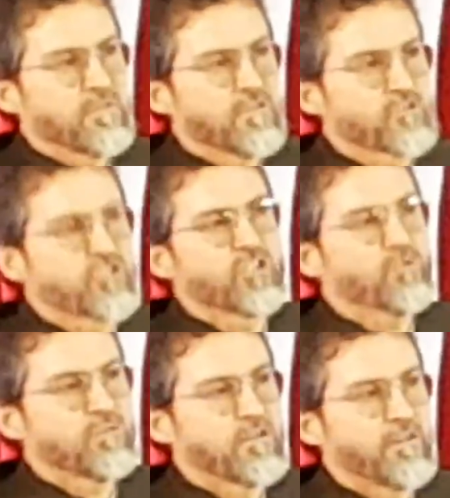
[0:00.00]
your
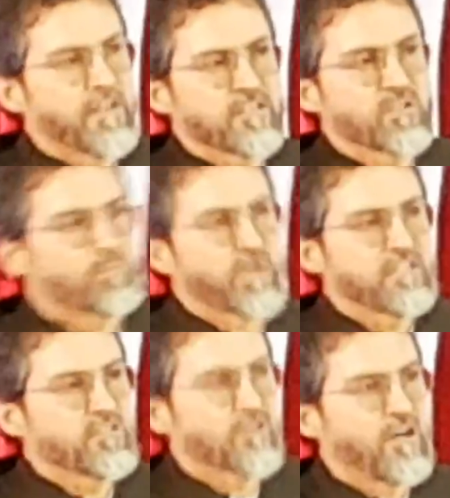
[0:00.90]
children are there to
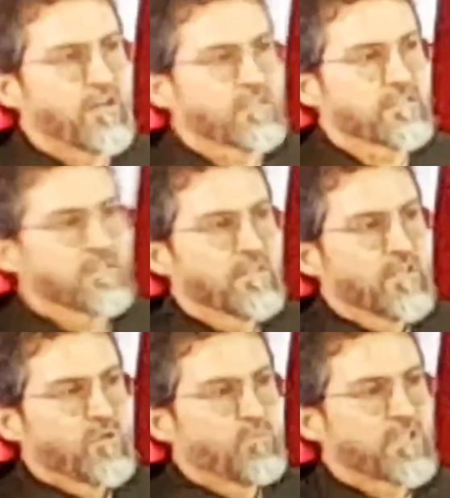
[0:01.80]
break your heart.
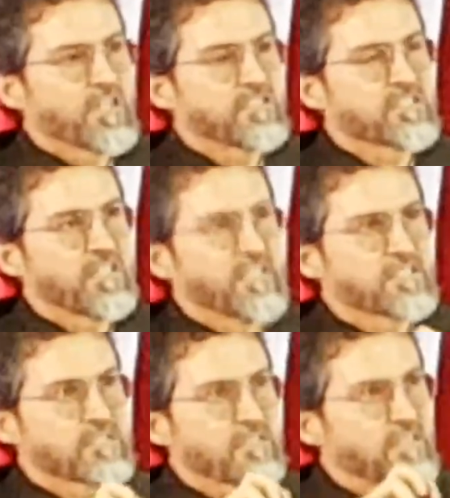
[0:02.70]
Because
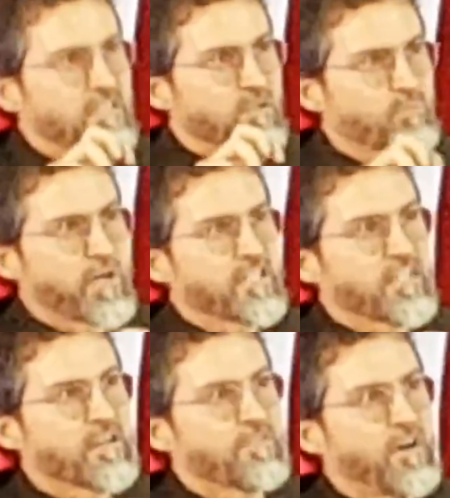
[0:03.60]
it's in the
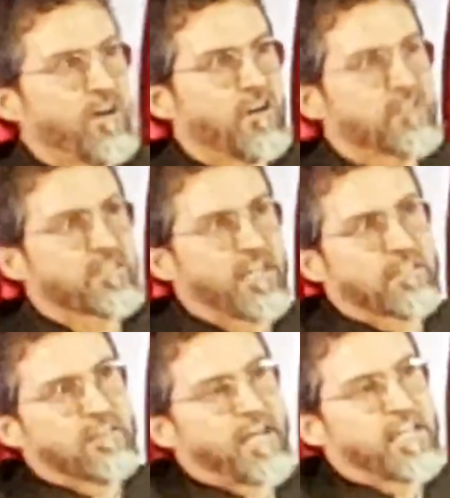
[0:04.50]
breaking of the heart
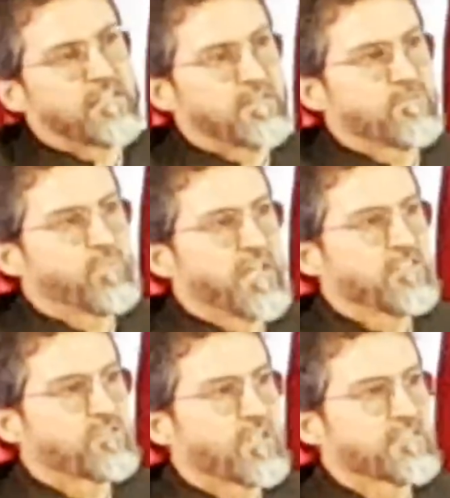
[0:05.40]
that light
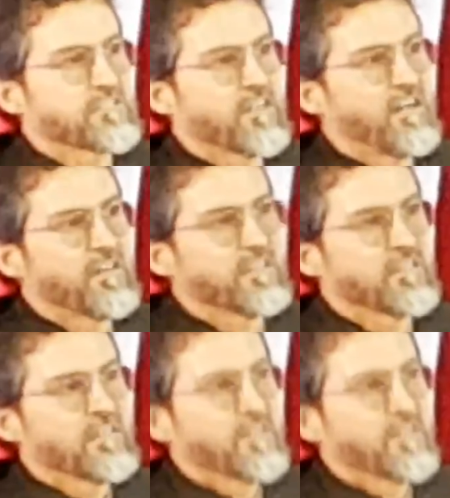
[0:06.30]
penetrates the heart.